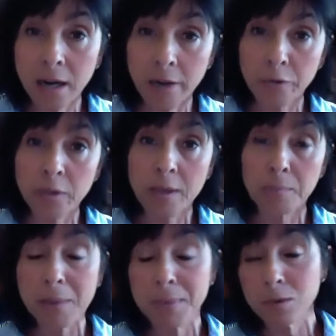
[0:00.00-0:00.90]
other than
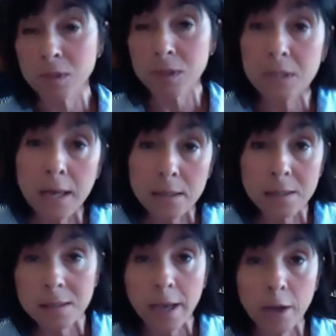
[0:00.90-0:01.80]
maybe there's a
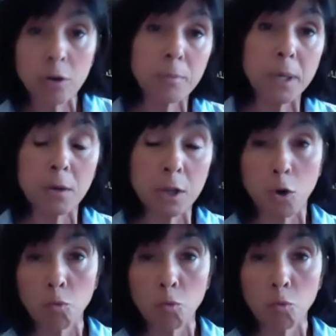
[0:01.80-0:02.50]
desire to be,